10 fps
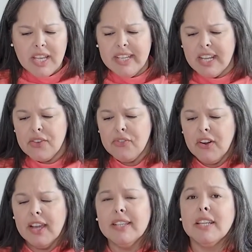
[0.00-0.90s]
and i
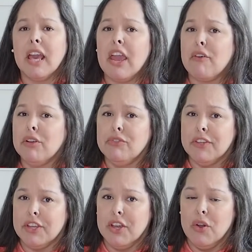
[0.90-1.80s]
find aerial
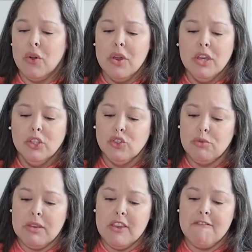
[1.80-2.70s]
video to
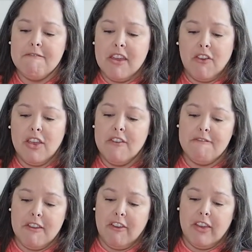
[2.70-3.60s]
be very
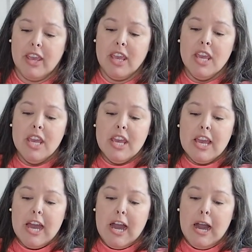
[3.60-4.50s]
very
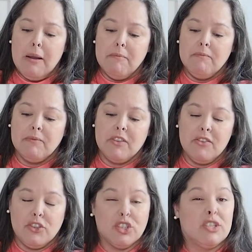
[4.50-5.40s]
um,
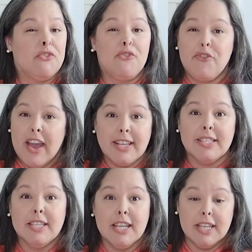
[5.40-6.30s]
just a
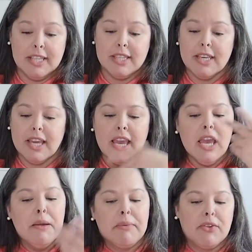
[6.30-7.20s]
fascinating thing.
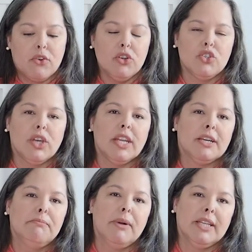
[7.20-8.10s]
But of course, you gotta
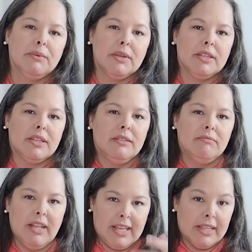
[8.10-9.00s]
combine it with
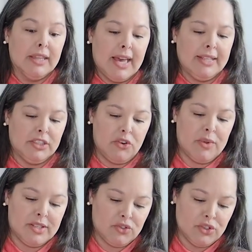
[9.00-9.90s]
like land
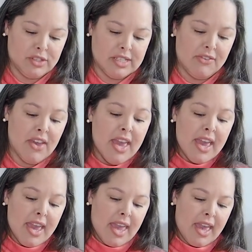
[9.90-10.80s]
terrestrial stuff.
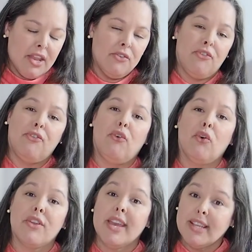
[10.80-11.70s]
And
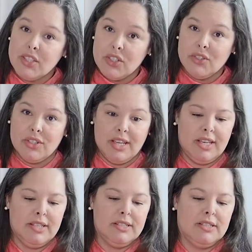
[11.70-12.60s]
for
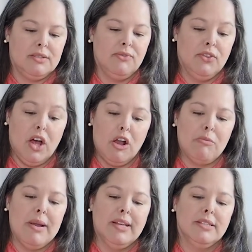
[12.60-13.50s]
yesterday's
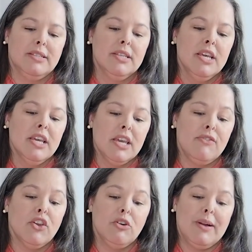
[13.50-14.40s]
Vlogmas,
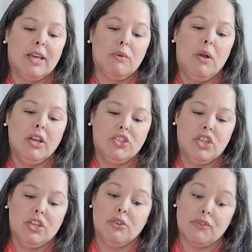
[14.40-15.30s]
if you go back and watch
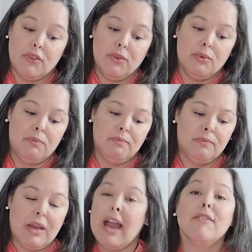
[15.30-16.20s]
it, or if you
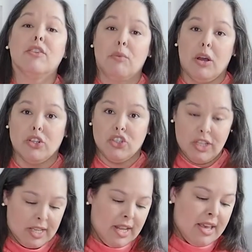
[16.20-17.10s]
haven't watched
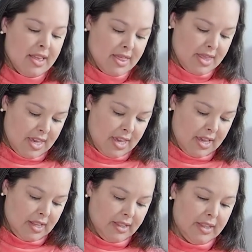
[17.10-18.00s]
it,
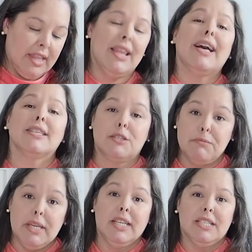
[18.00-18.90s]
the, last
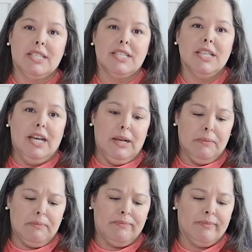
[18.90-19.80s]
bit
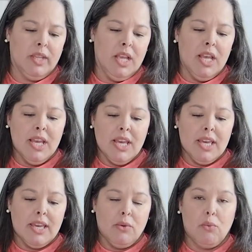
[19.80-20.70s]
um,
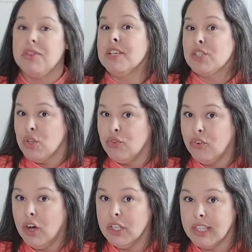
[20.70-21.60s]
with the snow
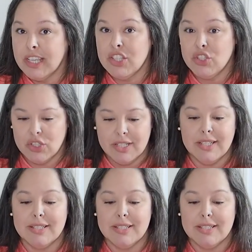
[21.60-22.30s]
falling is just an